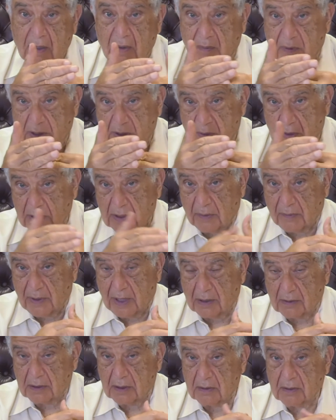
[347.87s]
We look
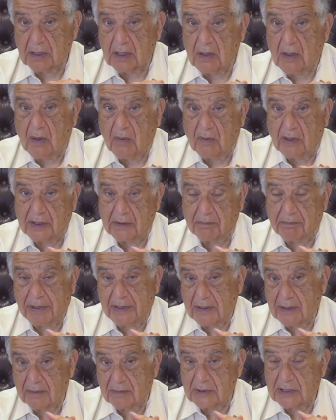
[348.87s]
around at
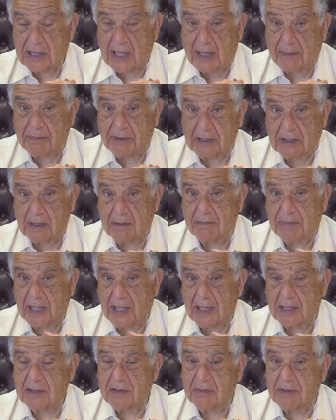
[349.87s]
what's happened in
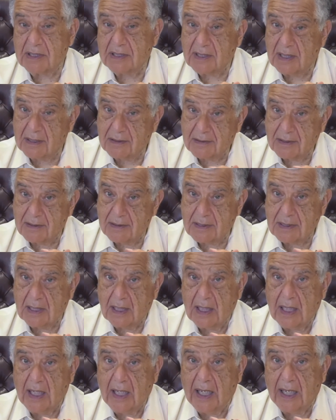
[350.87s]
past recessions,
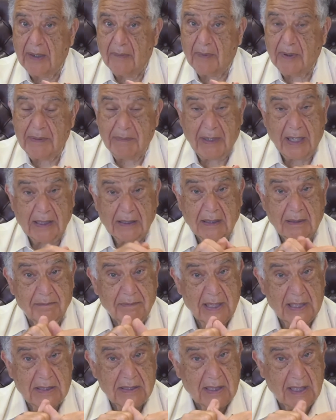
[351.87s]
and we make the
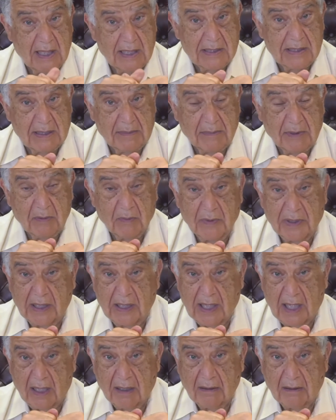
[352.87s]
best estimate we
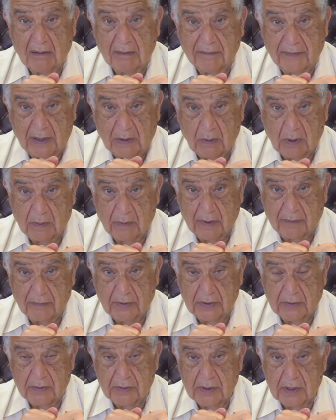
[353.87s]
can of our
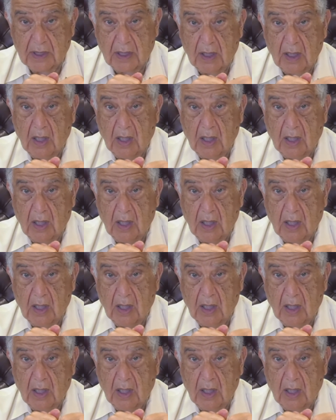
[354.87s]
revenues.